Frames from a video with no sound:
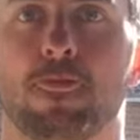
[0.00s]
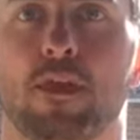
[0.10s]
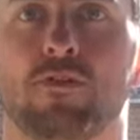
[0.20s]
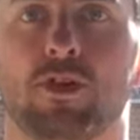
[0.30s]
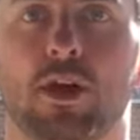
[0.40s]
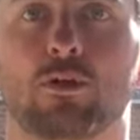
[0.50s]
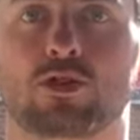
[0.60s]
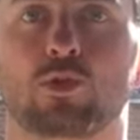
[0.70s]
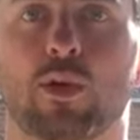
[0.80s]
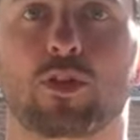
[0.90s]
today I'm going to
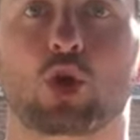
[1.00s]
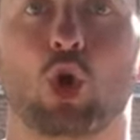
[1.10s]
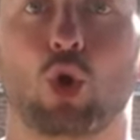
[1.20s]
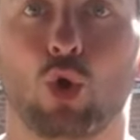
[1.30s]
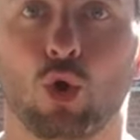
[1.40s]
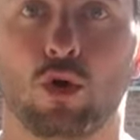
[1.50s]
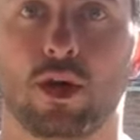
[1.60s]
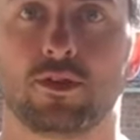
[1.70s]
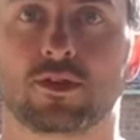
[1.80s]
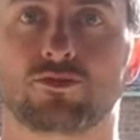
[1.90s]
talk about the core,
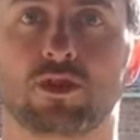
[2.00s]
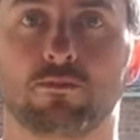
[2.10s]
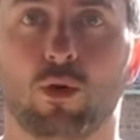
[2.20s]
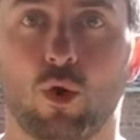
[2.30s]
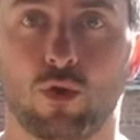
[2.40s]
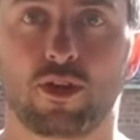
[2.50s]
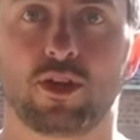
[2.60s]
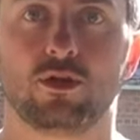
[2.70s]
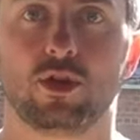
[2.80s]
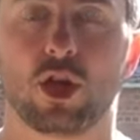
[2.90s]
and it's really important that
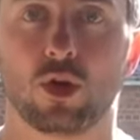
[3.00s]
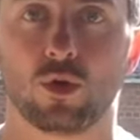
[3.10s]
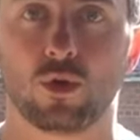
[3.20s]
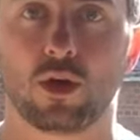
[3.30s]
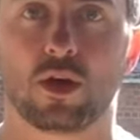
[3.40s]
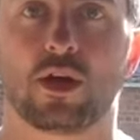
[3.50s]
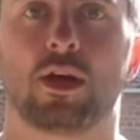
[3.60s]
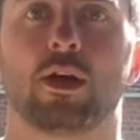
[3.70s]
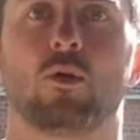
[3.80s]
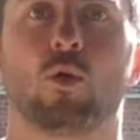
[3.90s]
you know
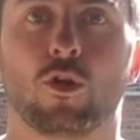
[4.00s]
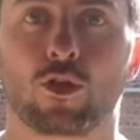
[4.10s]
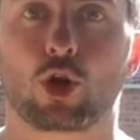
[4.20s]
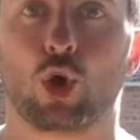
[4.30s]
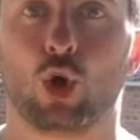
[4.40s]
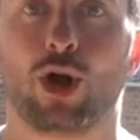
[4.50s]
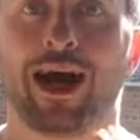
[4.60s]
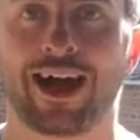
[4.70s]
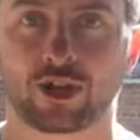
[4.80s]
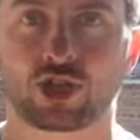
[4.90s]
what the core
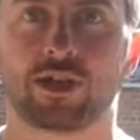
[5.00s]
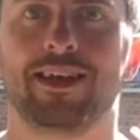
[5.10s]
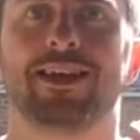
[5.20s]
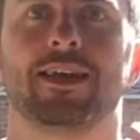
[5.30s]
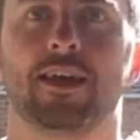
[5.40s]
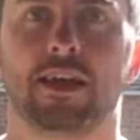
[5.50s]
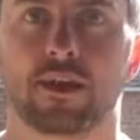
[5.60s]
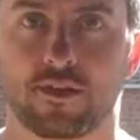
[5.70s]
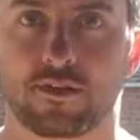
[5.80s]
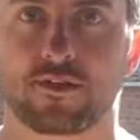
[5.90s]
actually
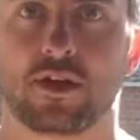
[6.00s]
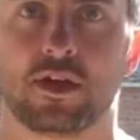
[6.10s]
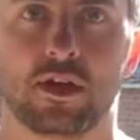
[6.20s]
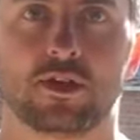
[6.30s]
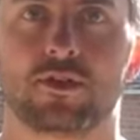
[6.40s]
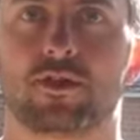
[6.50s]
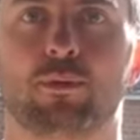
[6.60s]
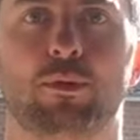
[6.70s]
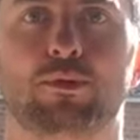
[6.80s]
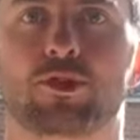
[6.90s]
is. You see
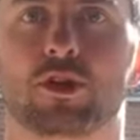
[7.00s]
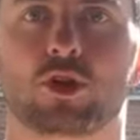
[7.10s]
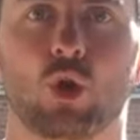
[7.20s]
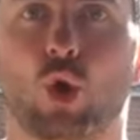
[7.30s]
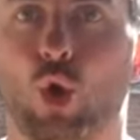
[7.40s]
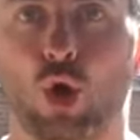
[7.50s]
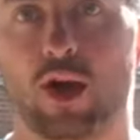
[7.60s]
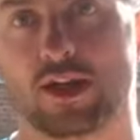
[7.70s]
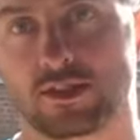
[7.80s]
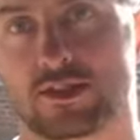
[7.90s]
people doing core
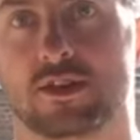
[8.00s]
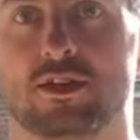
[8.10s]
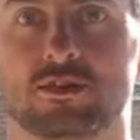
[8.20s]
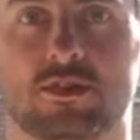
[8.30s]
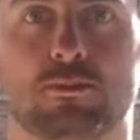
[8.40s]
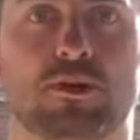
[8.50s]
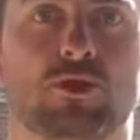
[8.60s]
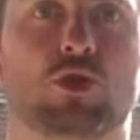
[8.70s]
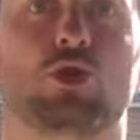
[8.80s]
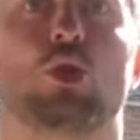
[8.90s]
exercises. You might do
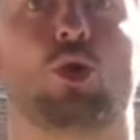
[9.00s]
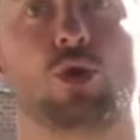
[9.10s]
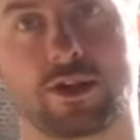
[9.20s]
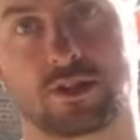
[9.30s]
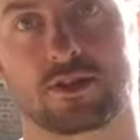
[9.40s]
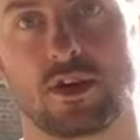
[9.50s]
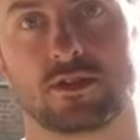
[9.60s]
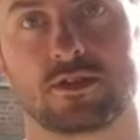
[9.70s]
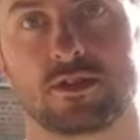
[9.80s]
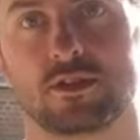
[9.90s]
core
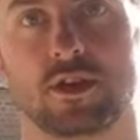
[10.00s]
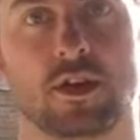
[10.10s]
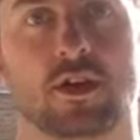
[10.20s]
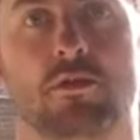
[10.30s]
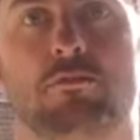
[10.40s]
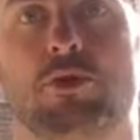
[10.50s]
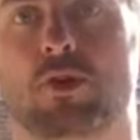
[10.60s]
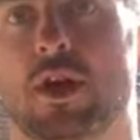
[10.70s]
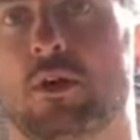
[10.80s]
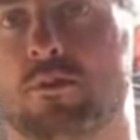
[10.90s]
exercises in boot
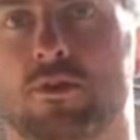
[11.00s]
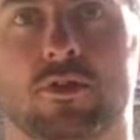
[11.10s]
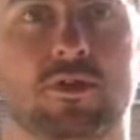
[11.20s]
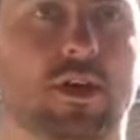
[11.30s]
camps and